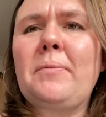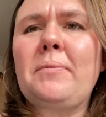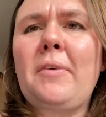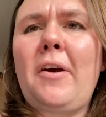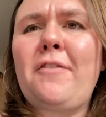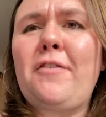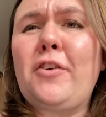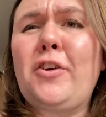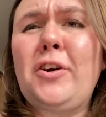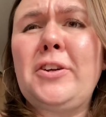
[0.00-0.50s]

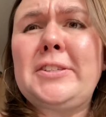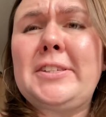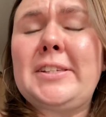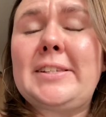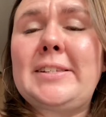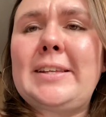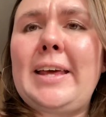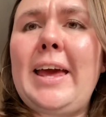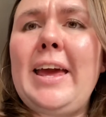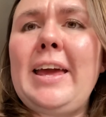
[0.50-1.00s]
forgot to
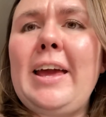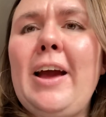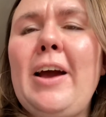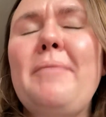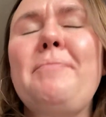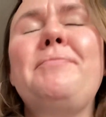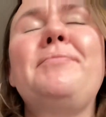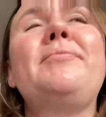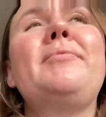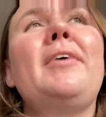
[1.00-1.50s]
say,
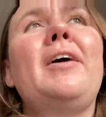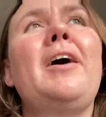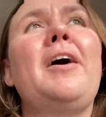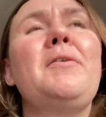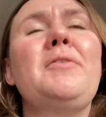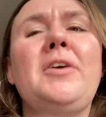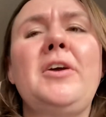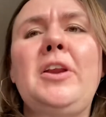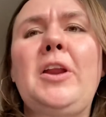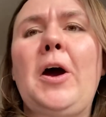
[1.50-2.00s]
I'm
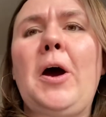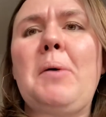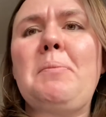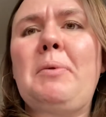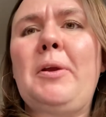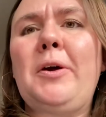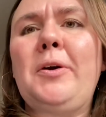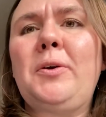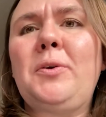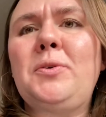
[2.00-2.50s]
going to
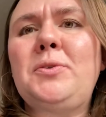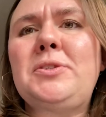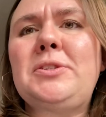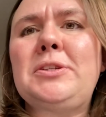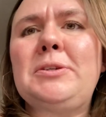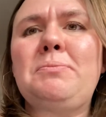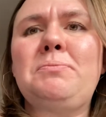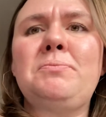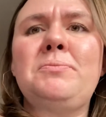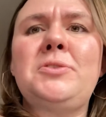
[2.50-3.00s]
upload
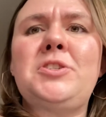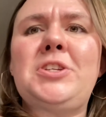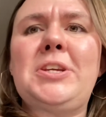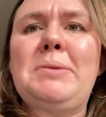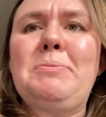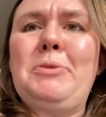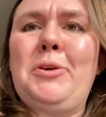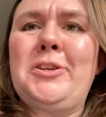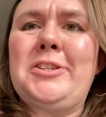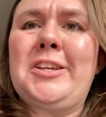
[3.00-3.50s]
some sheet
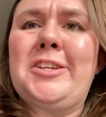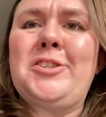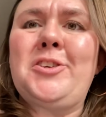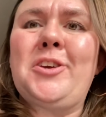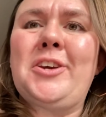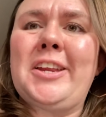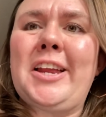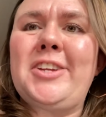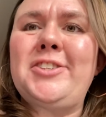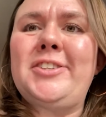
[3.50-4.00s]
music so you
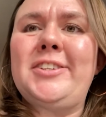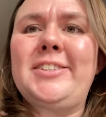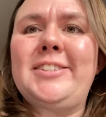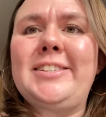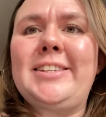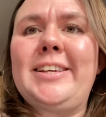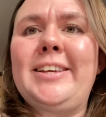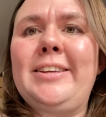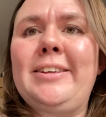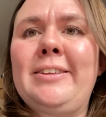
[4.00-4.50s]
can actually
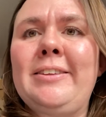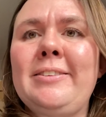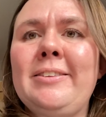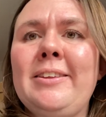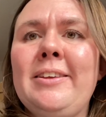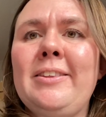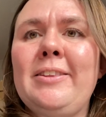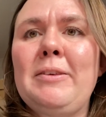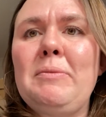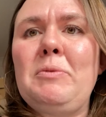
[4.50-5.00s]
see
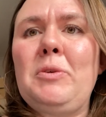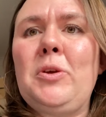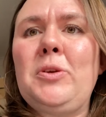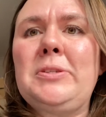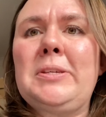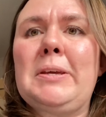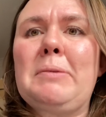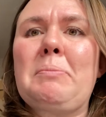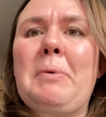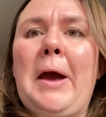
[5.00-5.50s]
the
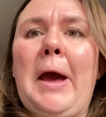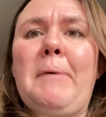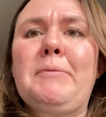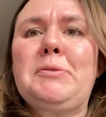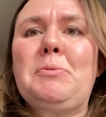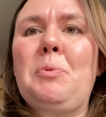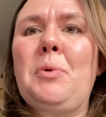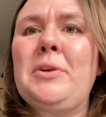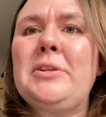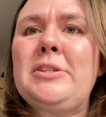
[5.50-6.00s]
music. Perhaps
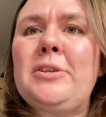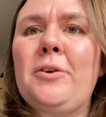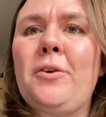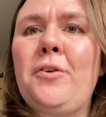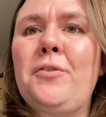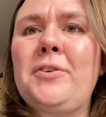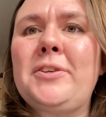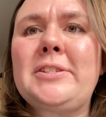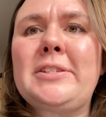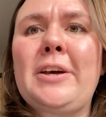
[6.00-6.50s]
print it
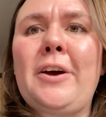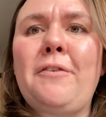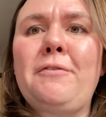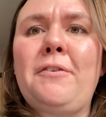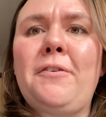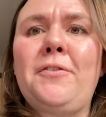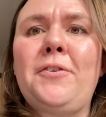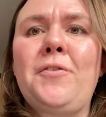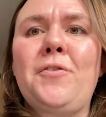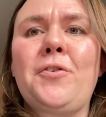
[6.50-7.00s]
off yourself
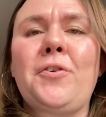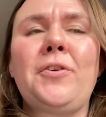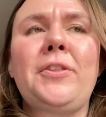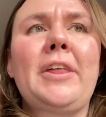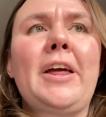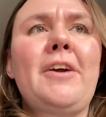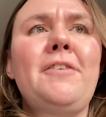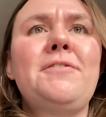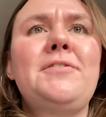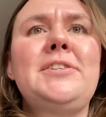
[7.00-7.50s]
if you've got
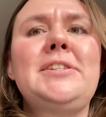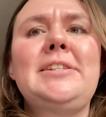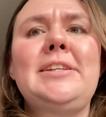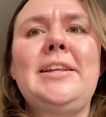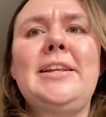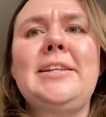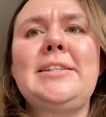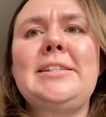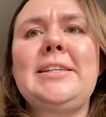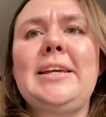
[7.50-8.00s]
that
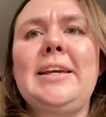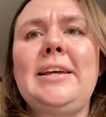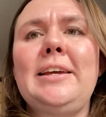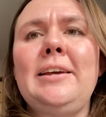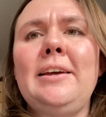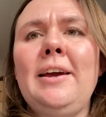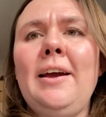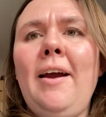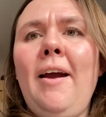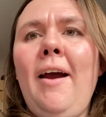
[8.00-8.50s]
facility.
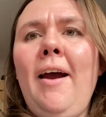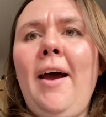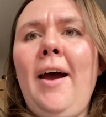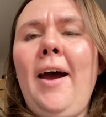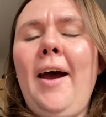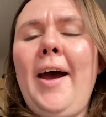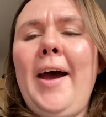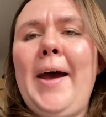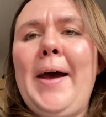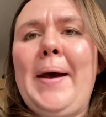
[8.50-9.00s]

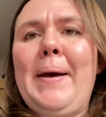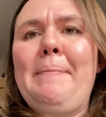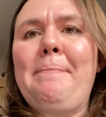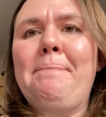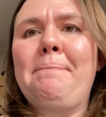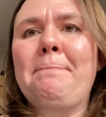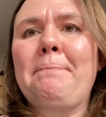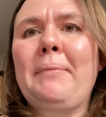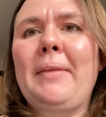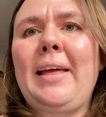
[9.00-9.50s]

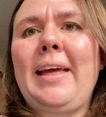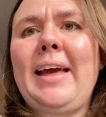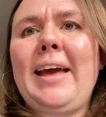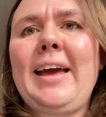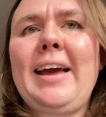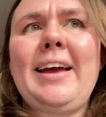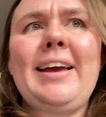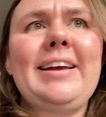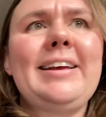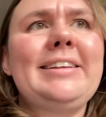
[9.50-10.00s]
And
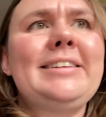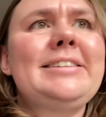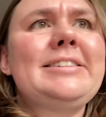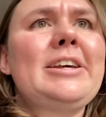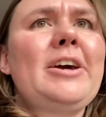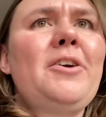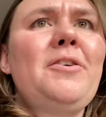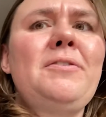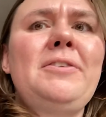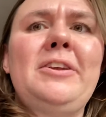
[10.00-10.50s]

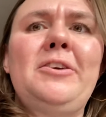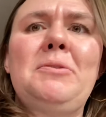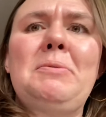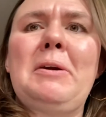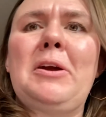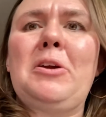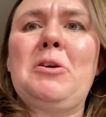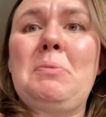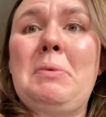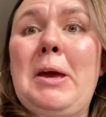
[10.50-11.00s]
hopefully
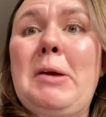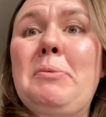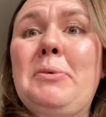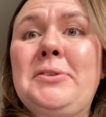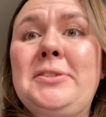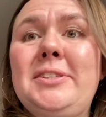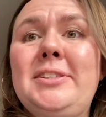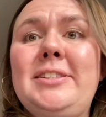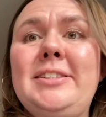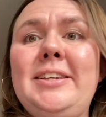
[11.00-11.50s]
you'll be able
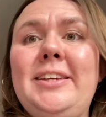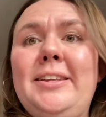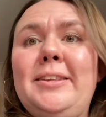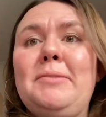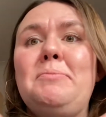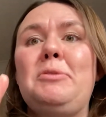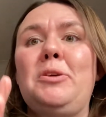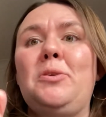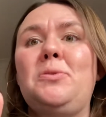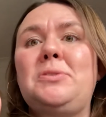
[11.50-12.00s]
to see the
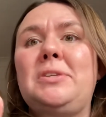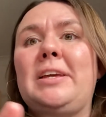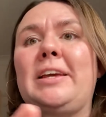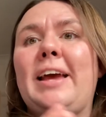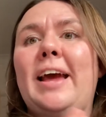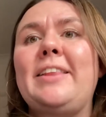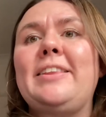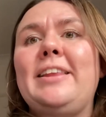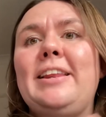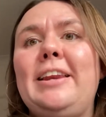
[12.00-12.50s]
music
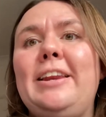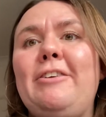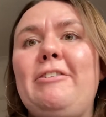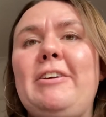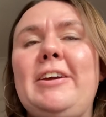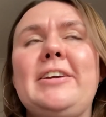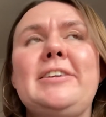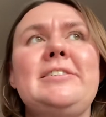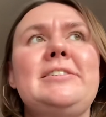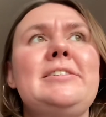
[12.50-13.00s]
and the
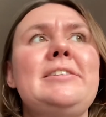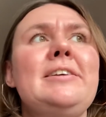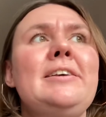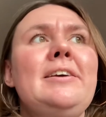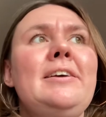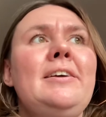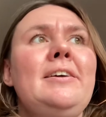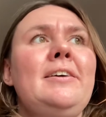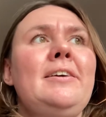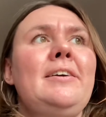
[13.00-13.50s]
lyrics
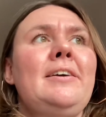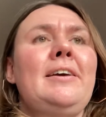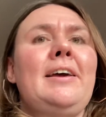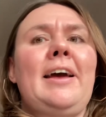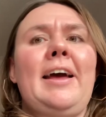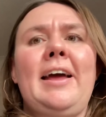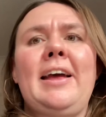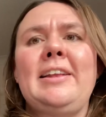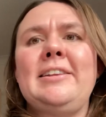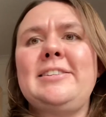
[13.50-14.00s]

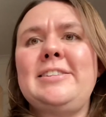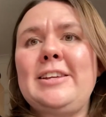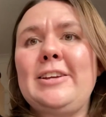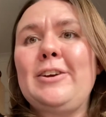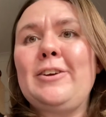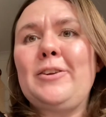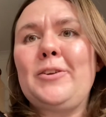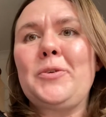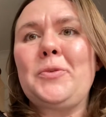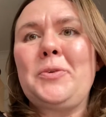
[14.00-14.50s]
and sing
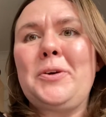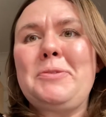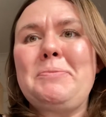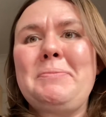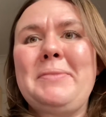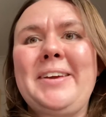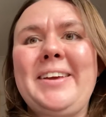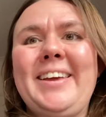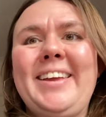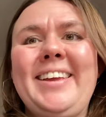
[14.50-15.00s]
along with
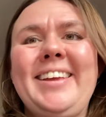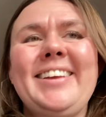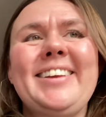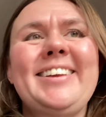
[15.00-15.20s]
me.